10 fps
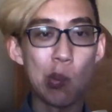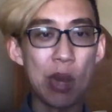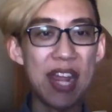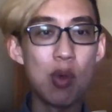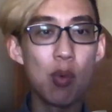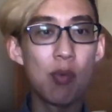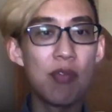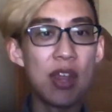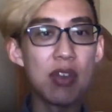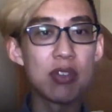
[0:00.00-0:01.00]
Any
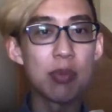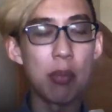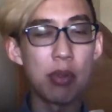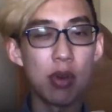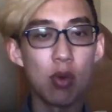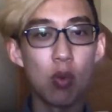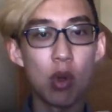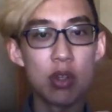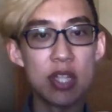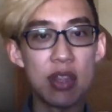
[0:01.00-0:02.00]
videos about political
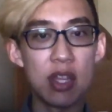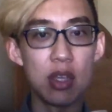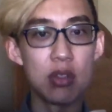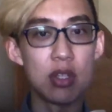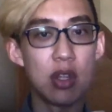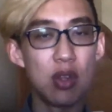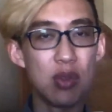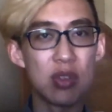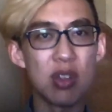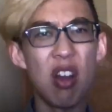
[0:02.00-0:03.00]
words that they use in the
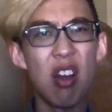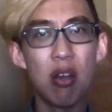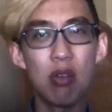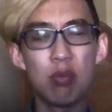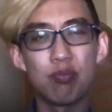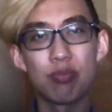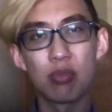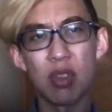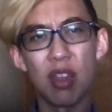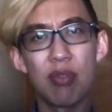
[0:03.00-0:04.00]
news?
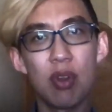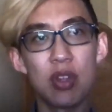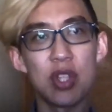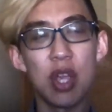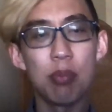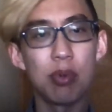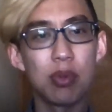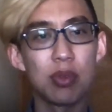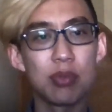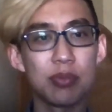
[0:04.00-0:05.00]
For
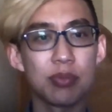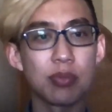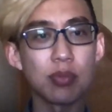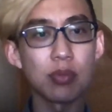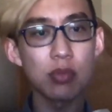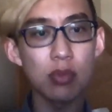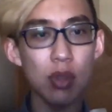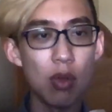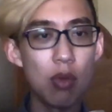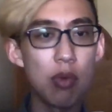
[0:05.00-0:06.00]
example,
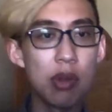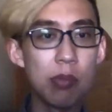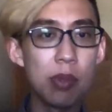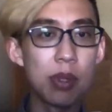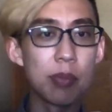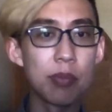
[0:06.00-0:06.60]
what would it be?